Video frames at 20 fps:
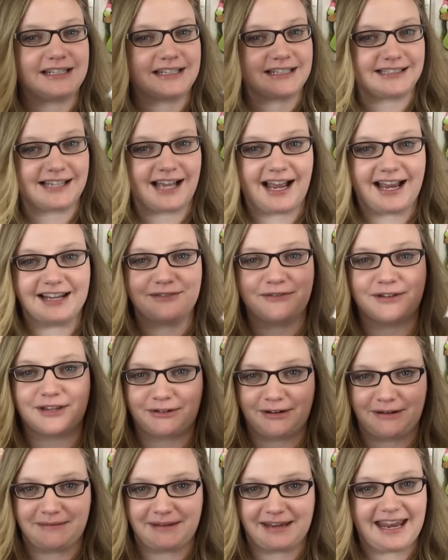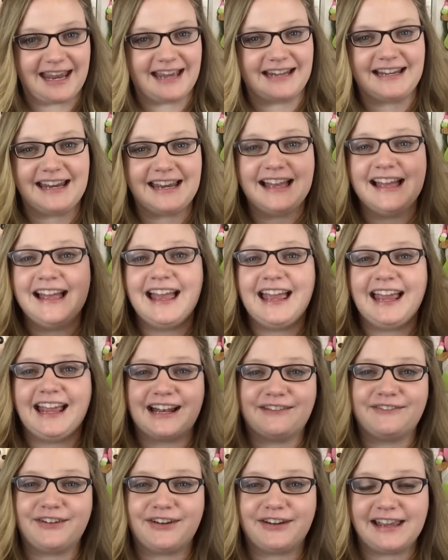design with Creamiicandy,
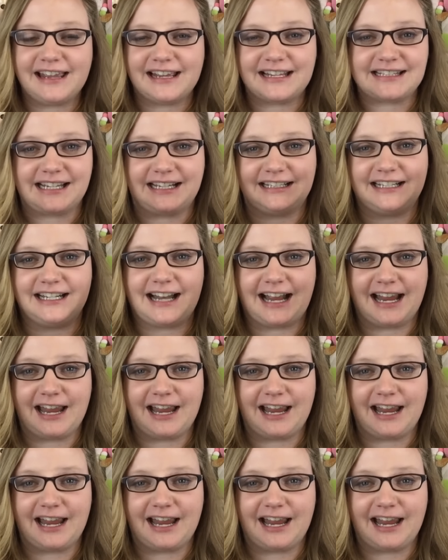and I'm very excited.